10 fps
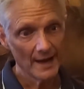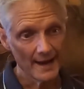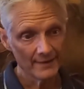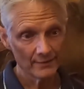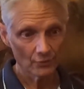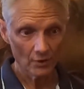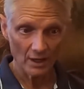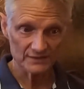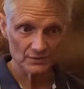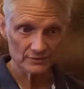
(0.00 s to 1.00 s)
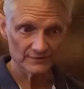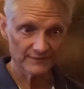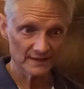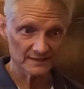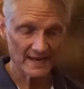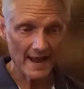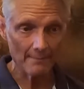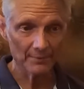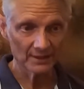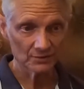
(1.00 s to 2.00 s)
and there were all sorts of things
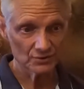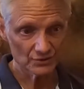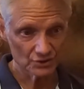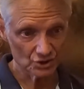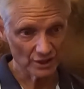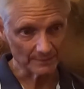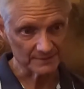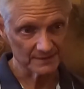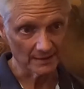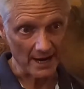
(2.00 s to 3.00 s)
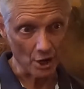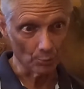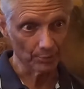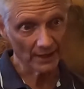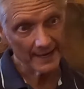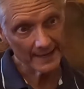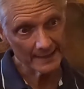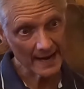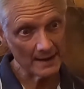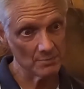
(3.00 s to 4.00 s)
happening to the ships. The airplane
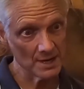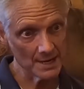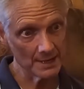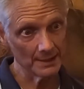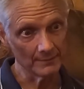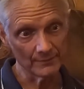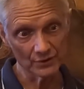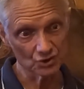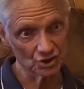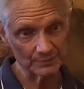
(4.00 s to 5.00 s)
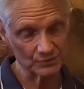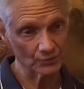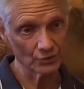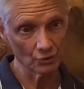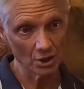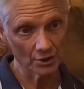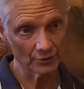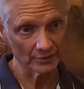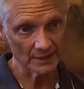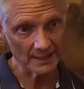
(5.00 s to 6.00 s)
came in and the ships were no
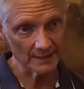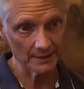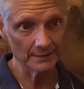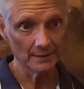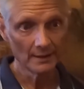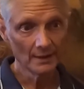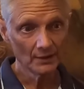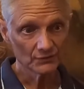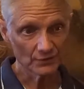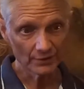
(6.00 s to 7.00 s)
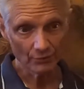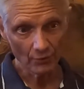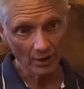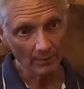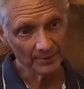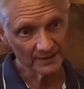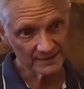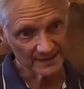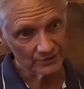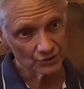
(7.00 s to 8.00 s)
longer needed. So they were all being
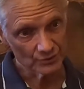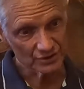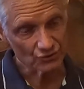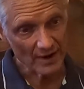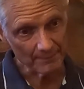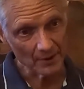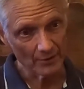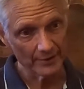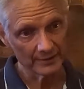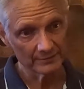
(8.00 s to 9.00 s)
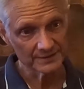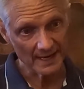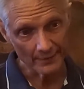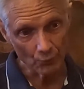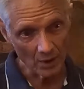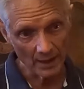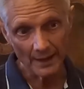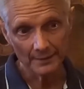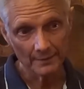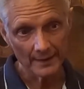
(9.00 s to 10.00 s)
sent to a scrapyard in
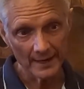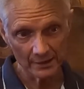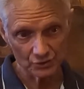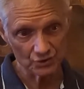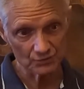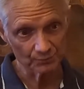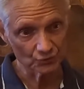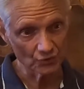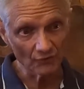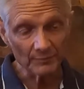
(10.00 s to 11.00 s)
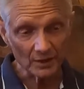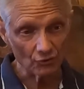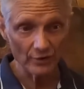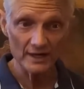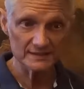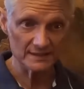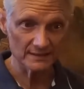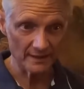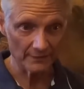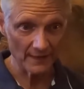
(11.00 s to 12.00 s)
Taiwan, and it just drove me crazy
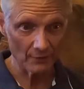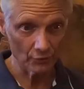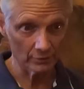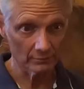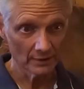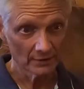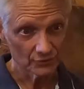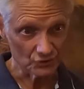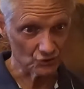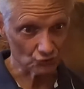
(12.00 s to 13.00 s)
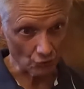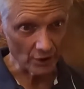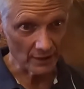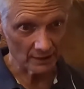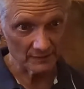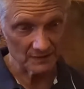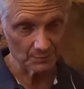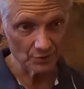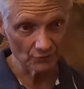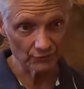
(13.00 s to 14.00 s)
that they were destroying these
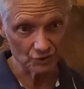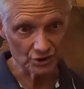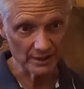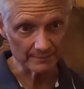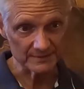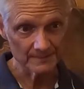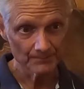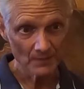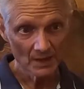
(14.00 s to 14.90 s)
beautiful ships.